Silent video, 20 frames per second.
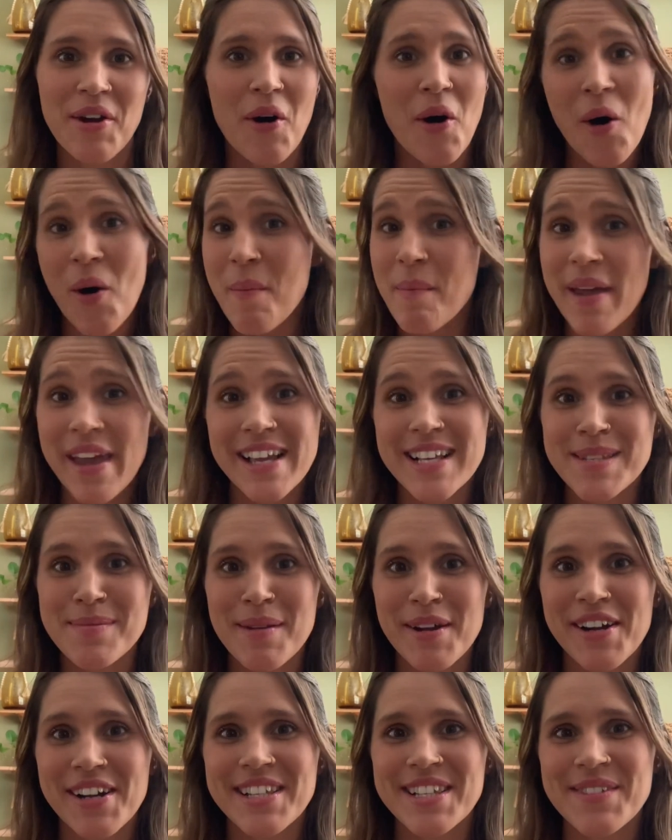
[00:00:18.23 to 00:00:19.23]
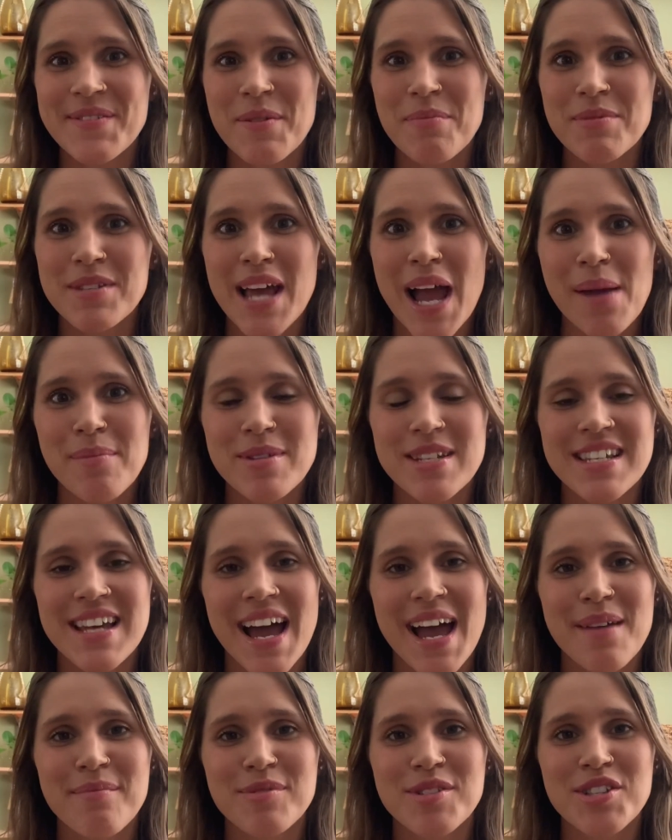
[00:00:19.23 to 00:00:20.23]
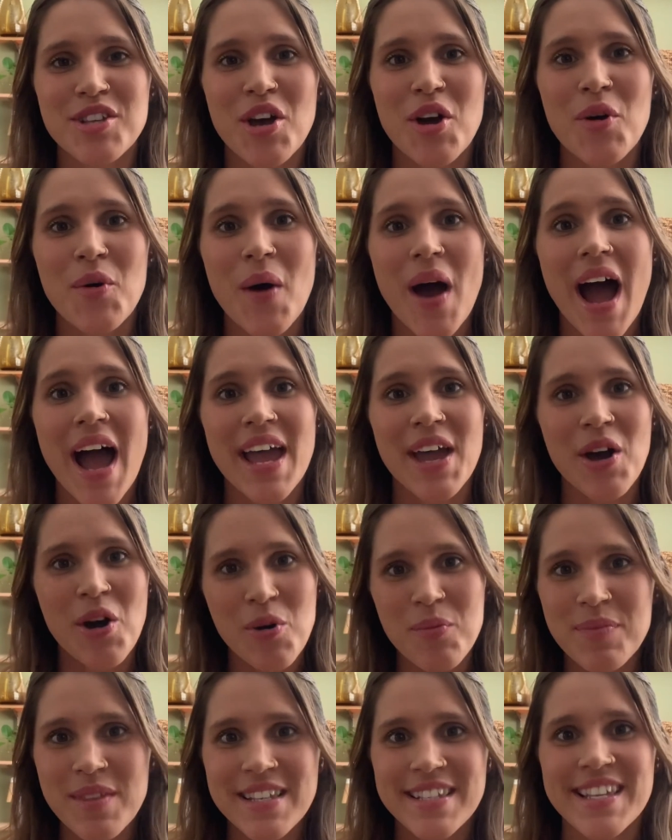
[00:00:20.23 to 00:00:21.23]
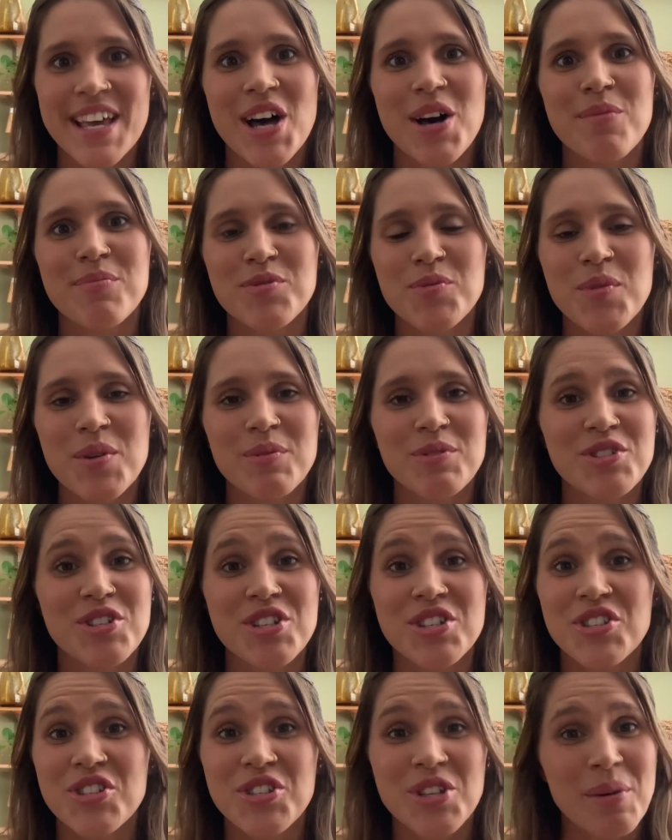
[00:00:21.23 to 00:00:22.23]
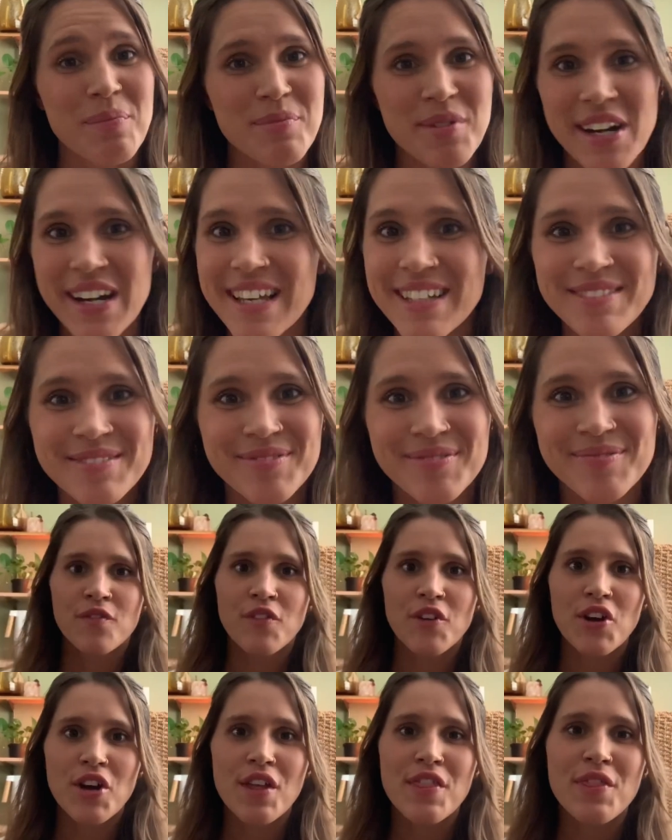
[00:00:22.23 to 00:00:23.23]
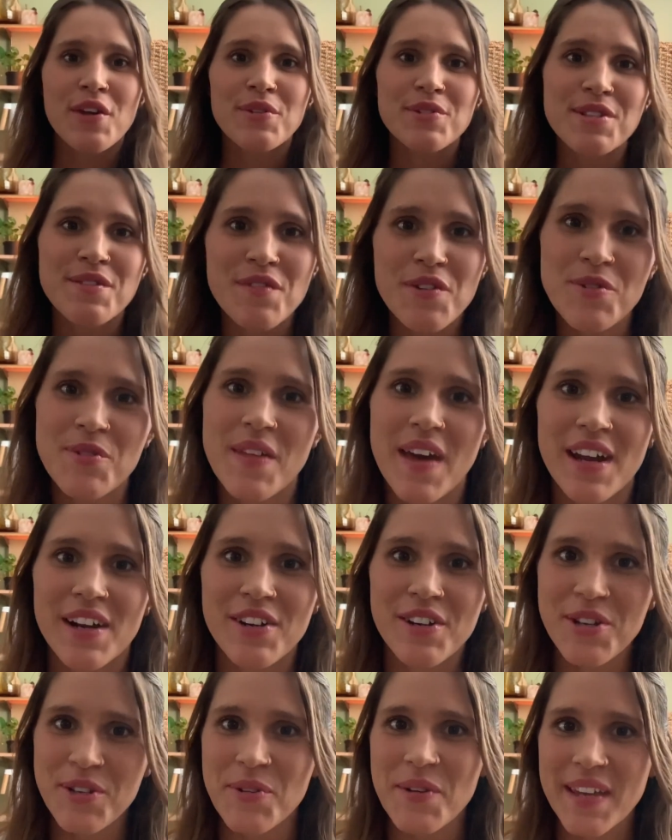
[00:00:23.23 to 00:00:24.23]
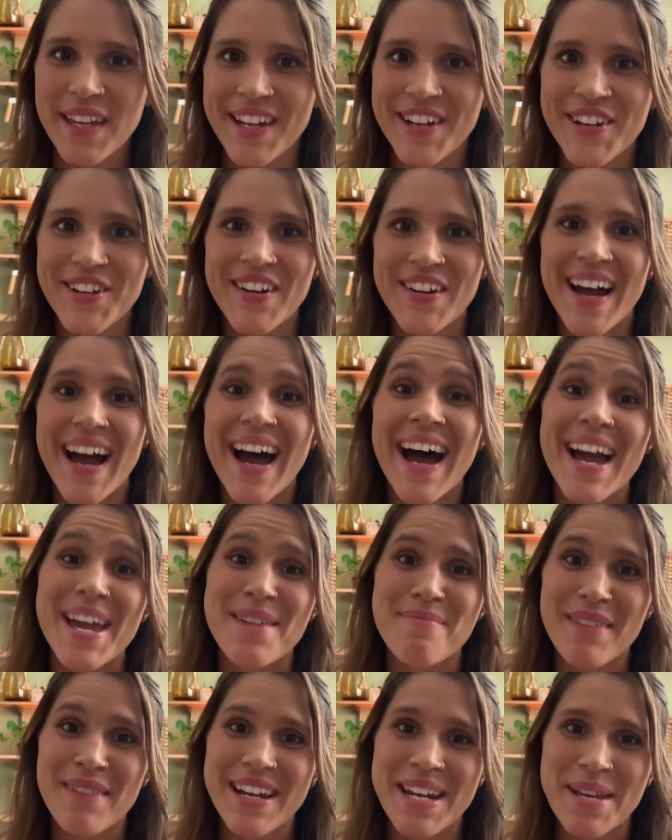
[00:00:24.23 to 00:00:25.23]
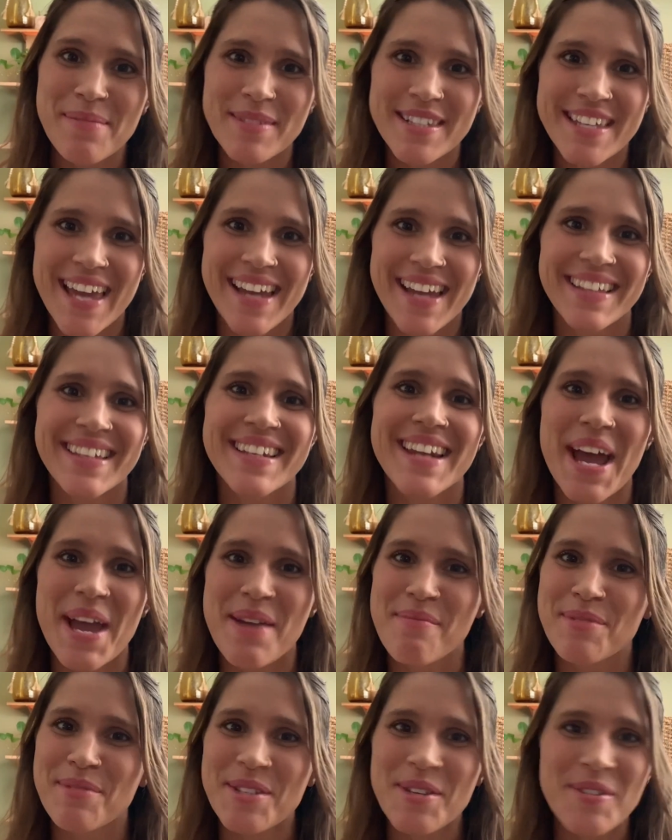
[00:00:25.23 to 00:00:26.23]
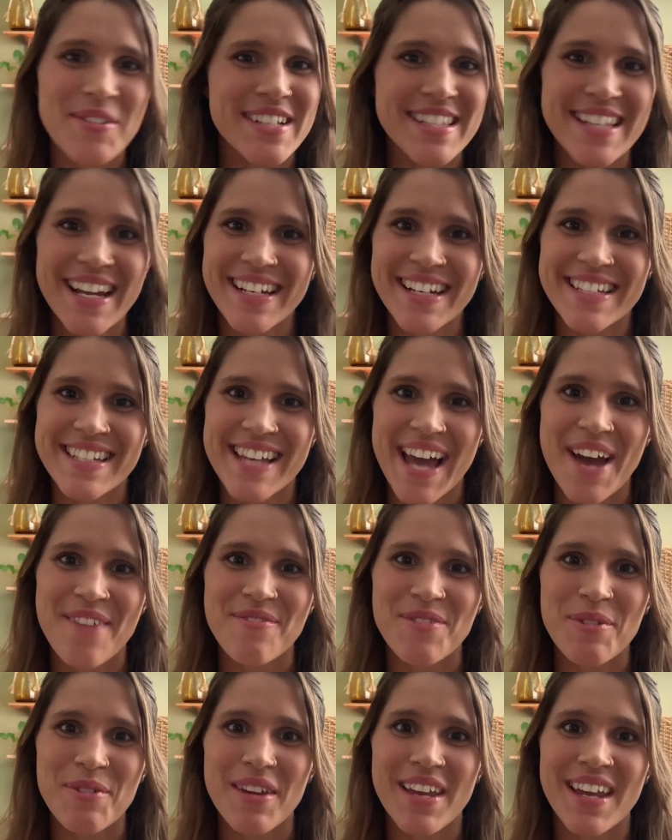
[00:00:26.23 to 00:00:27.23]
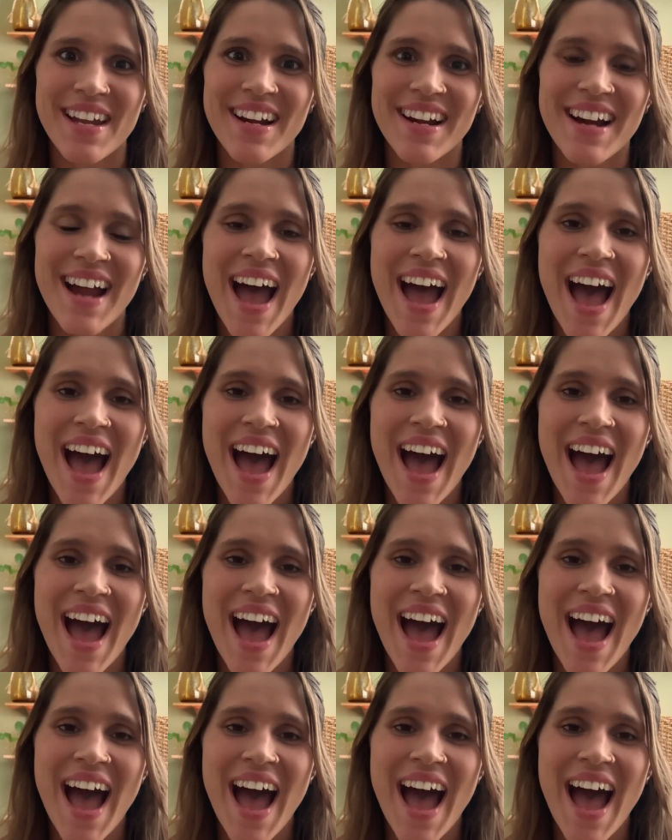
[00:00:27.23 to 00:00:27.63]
all may experience from time to time. So I hope this helps. We will just jump right in. For those of you that are new here, hi, my name's Caitlin. I am so excited to have you here.